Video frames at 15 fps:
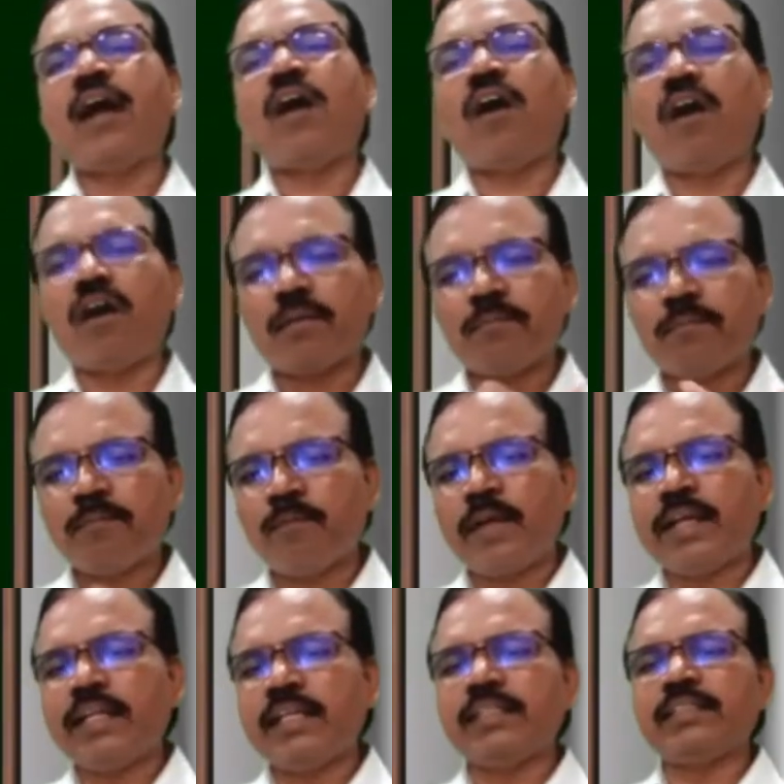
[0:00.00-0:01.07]
or
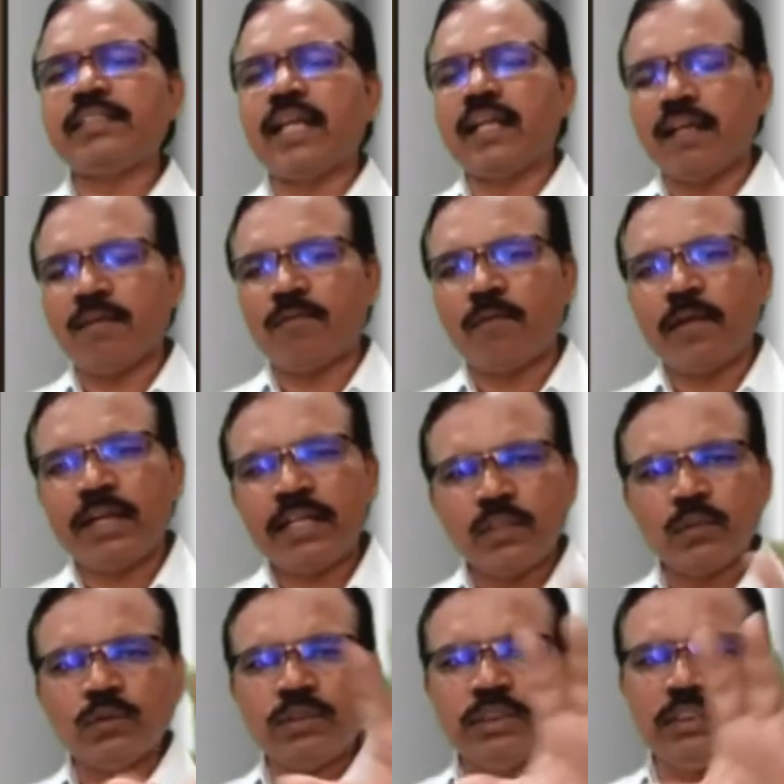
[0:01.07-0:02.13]
point is saddle point
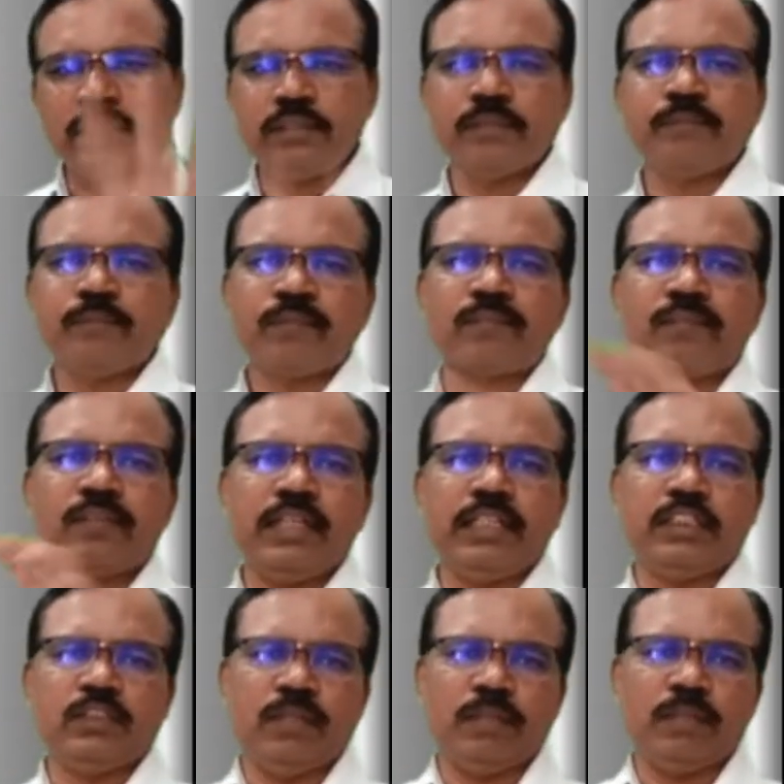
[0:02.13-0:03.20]
using this one.